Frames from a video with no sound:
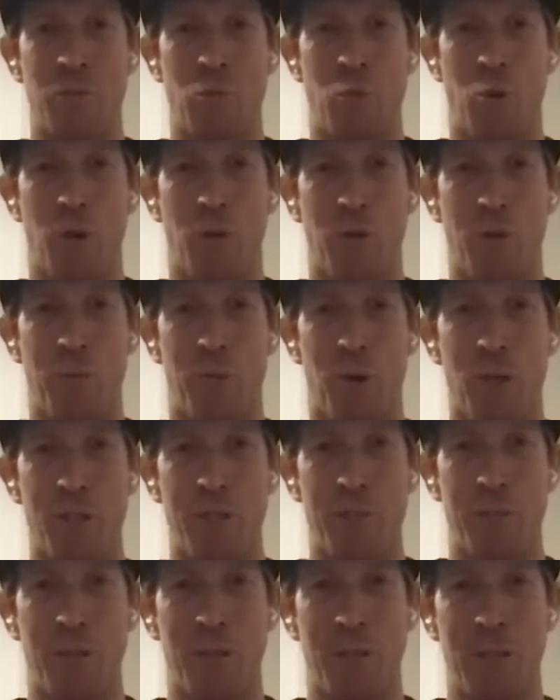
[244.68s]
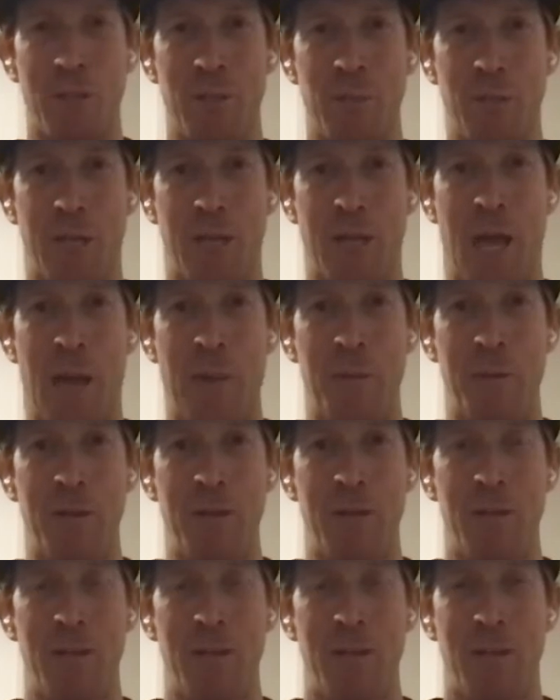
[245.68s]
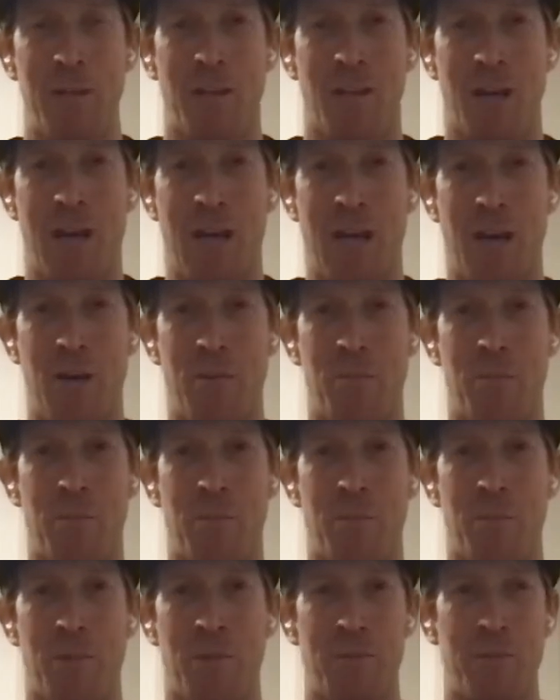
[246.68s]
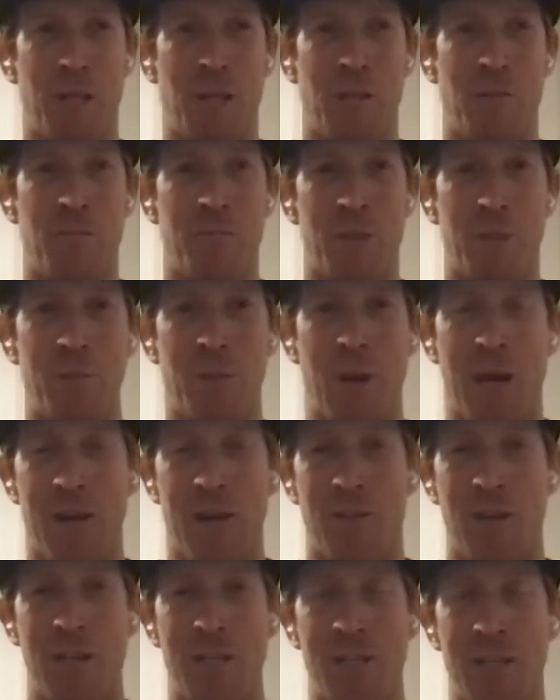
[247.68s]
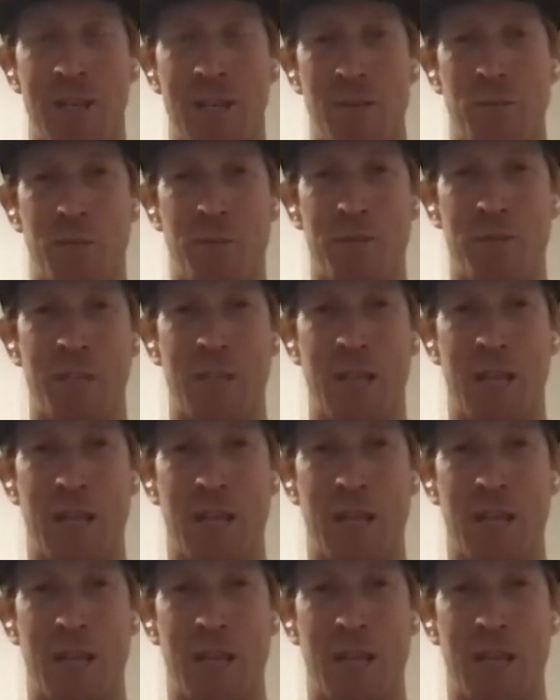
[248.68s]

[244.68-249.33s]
and what the possibilities were going to happen. You know, McMartin Racing us, we've set